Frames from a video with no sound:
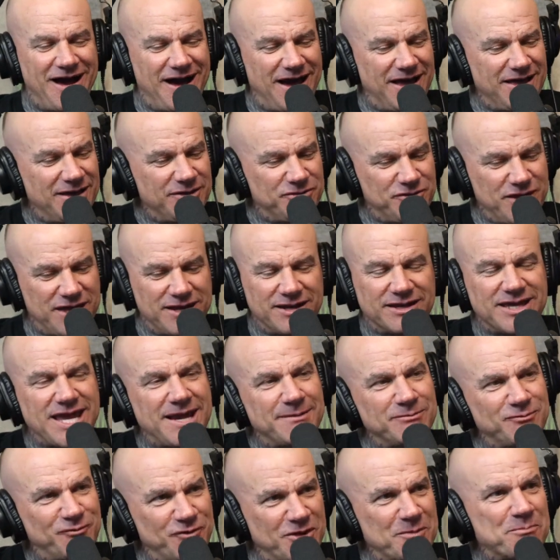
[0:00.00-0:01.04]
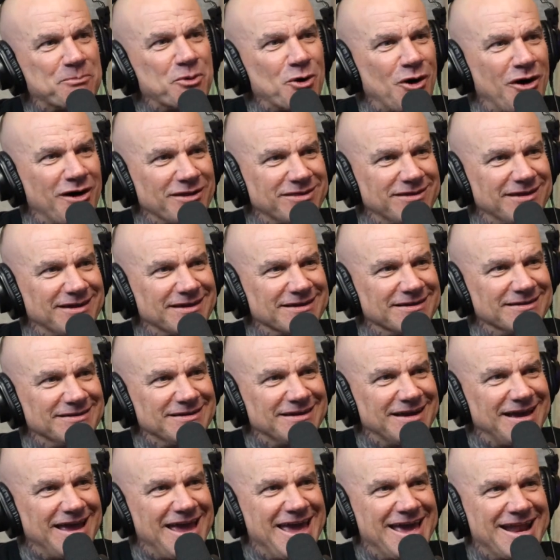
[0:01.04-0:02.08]
Then it came for the bra thing. Yeah.
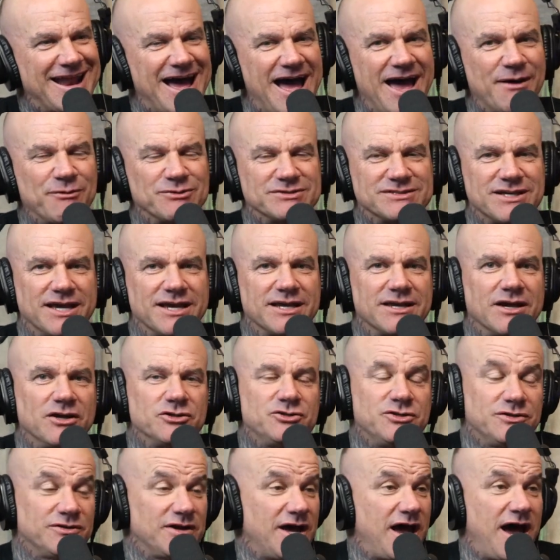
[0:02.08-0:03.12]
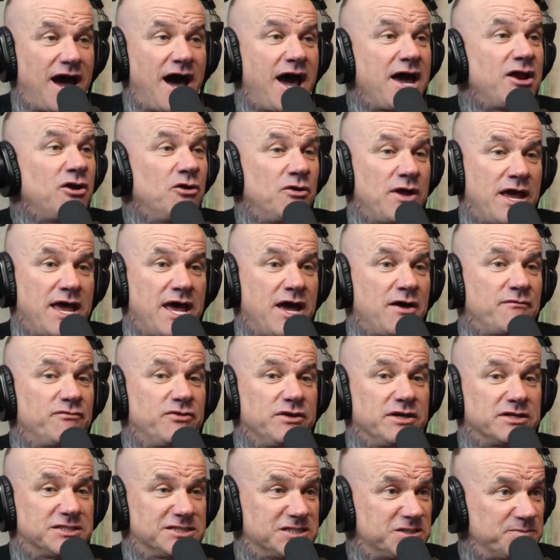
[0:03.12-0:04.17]
And I was like, dude, I don't have the
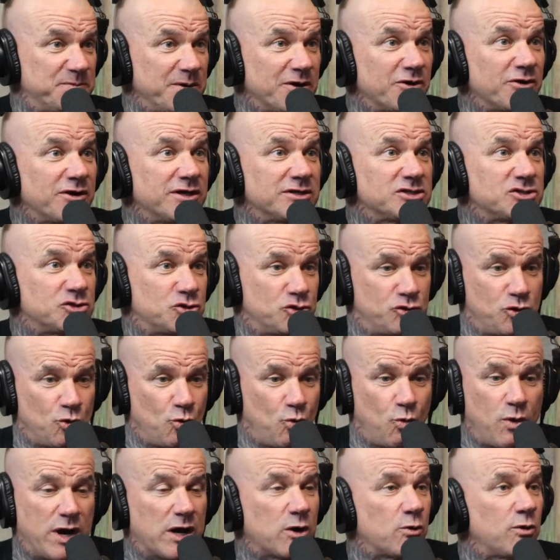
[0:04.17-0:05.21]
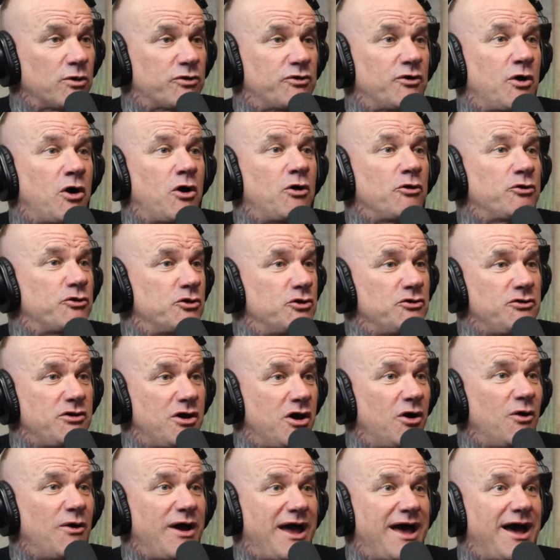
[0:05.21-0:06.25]
experience, the wherewithal, the
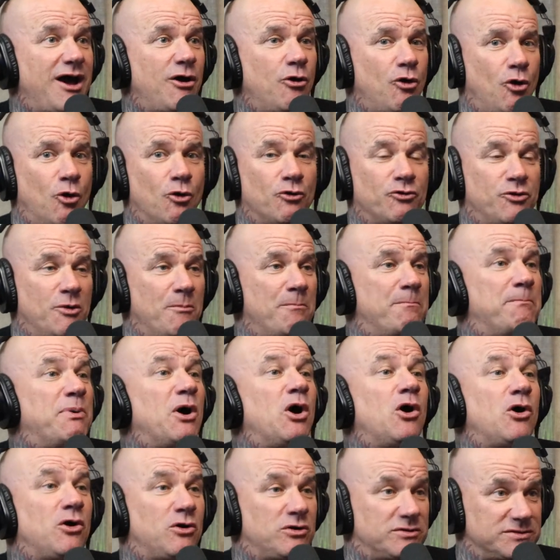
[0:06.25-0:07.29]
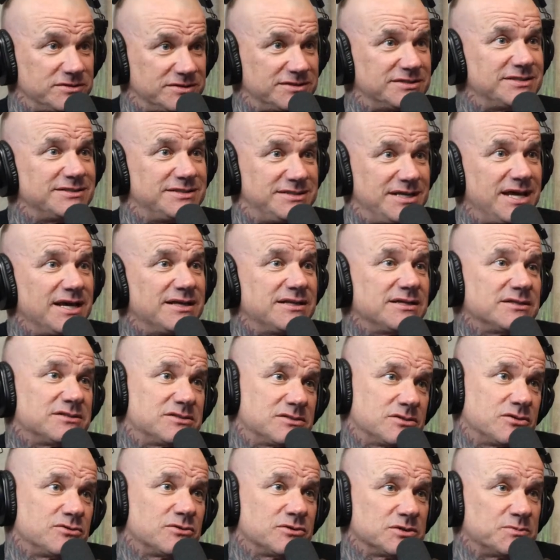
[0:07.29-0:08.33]
know-how, or the balls to take this
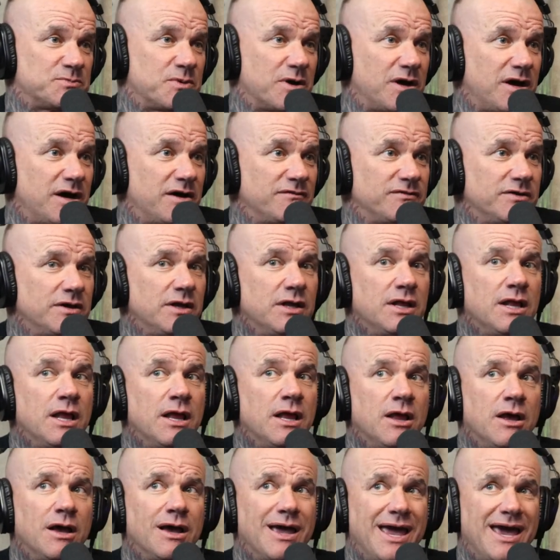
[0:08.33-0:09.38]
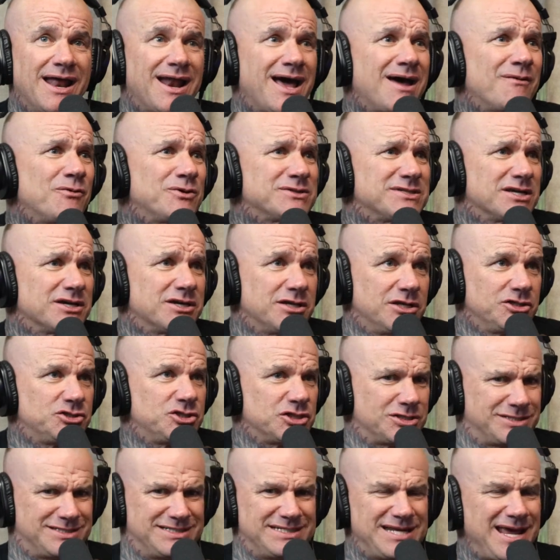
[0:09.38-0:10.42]
girl's bra off. Yeah. And I wasn't going to
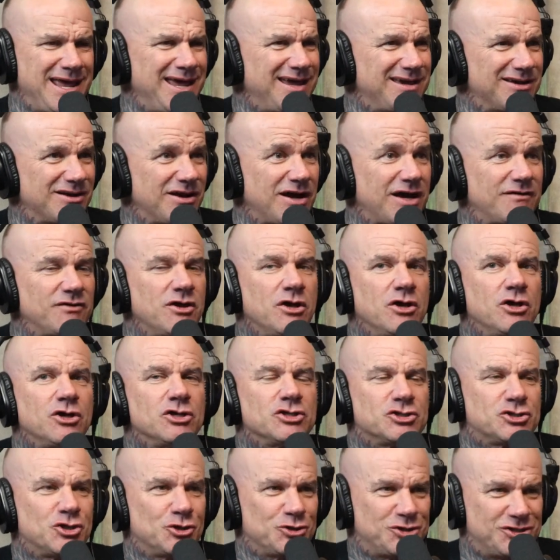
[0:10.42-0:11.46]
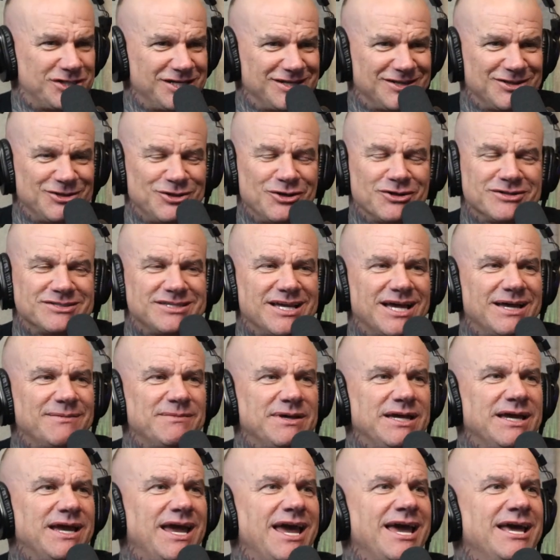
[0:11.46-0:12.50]
just take it off. Yeah. So she looks at
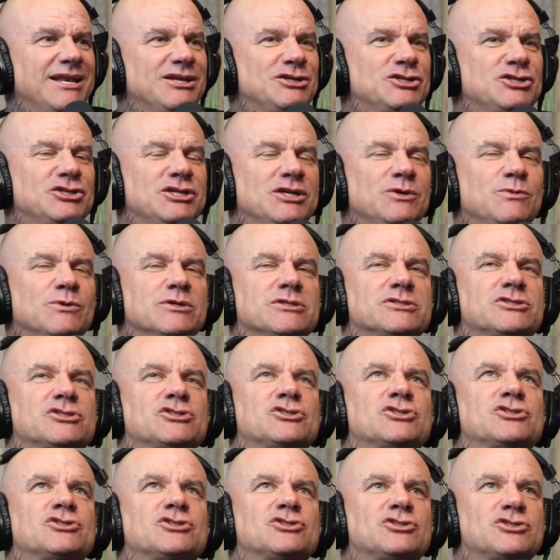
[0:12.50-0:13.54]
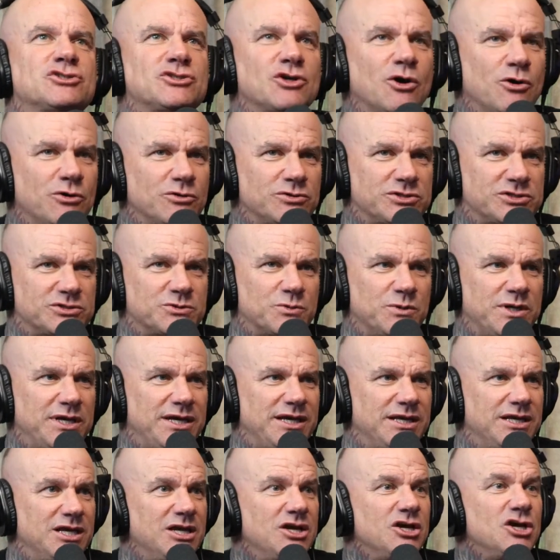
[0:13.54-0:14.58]
me, and she was so
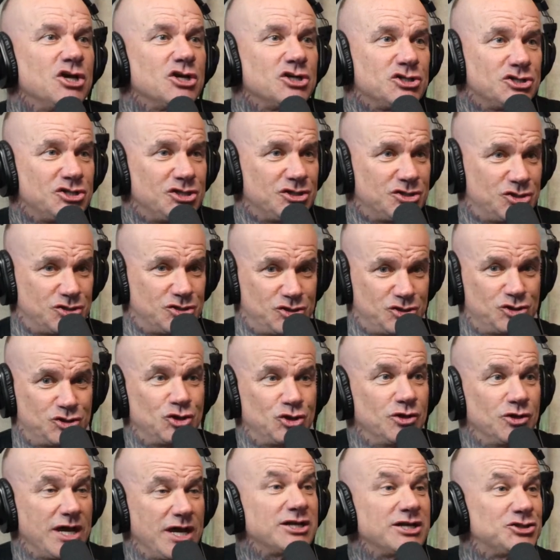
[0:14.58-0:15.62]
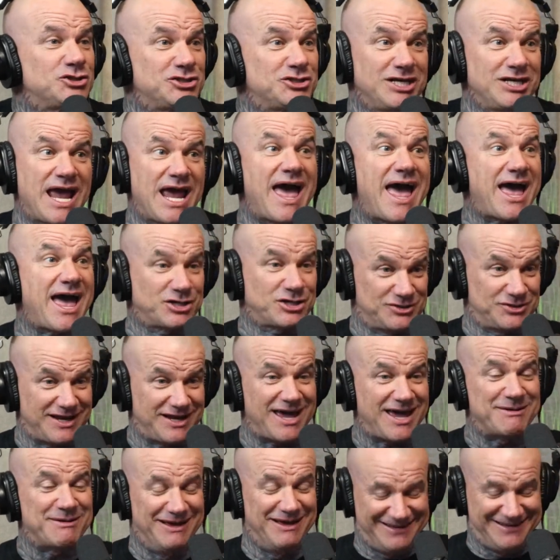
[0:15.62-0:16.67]
sweet. Yeah. She took, and she actually
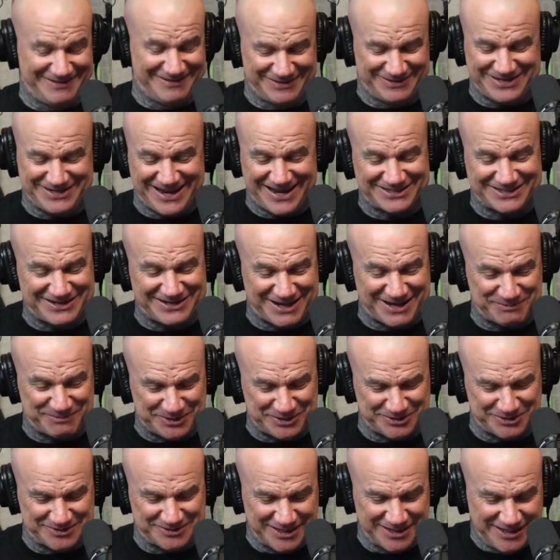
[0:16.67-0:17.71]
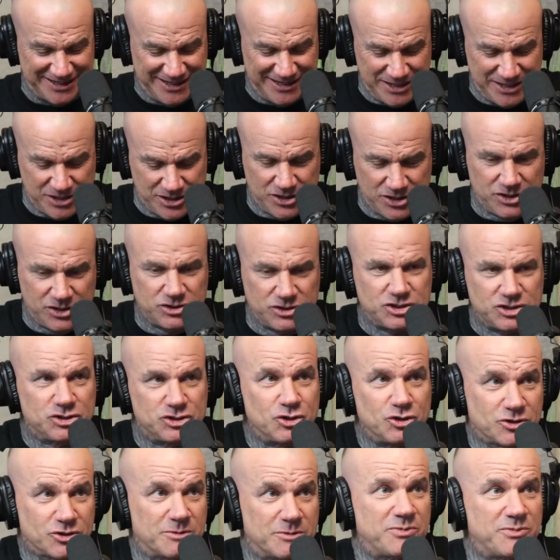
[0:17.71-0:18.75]
had boobs. She
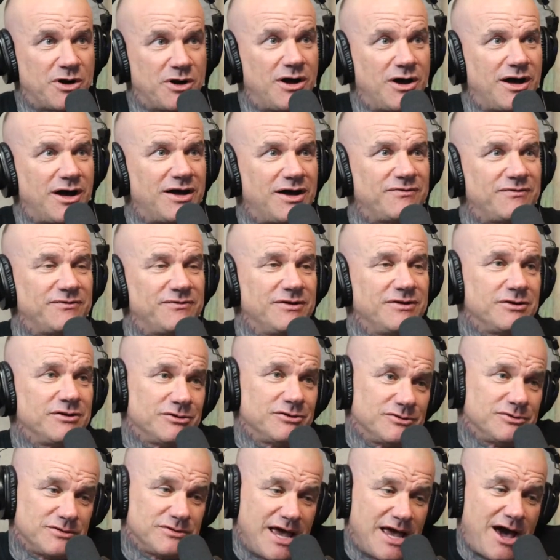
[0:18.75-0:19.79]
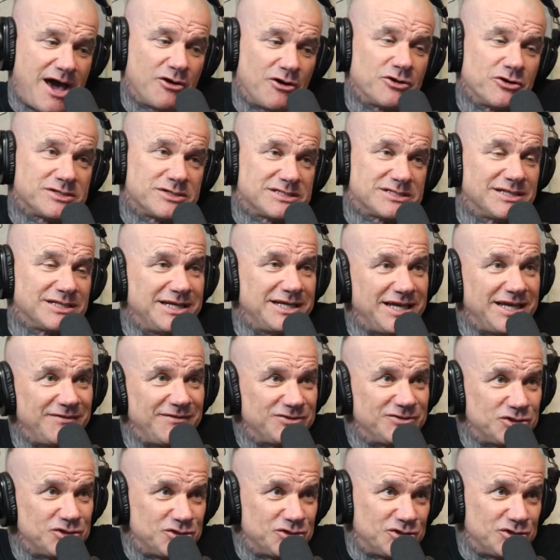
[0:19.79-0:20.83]
took her bra off, out her sleeve,
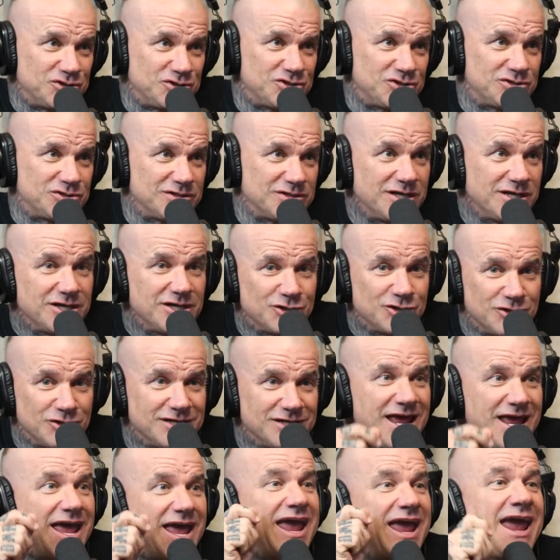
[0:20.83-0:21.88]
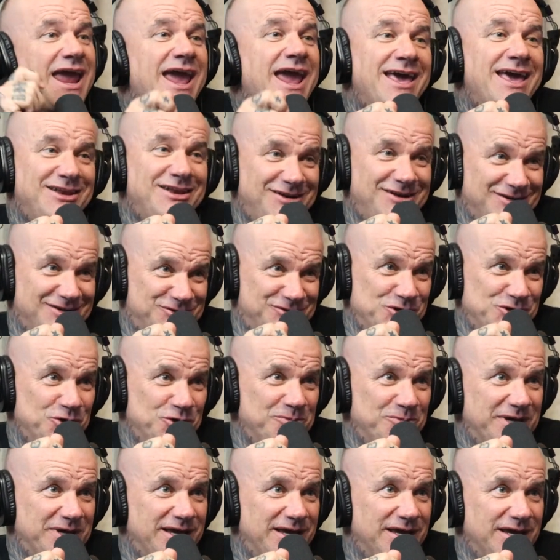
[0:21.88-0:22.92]
handed it to
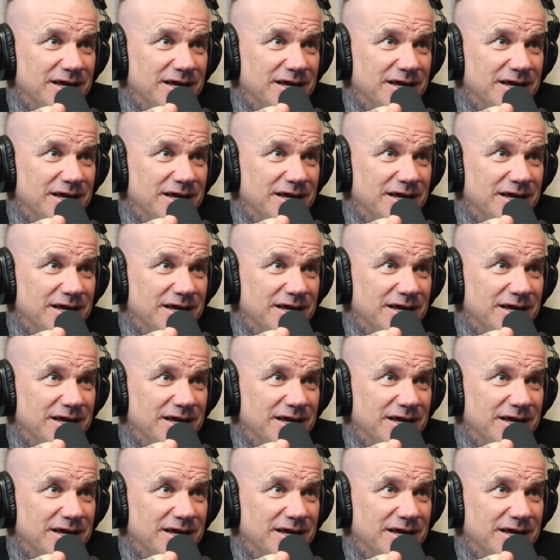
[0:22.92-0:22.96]
me.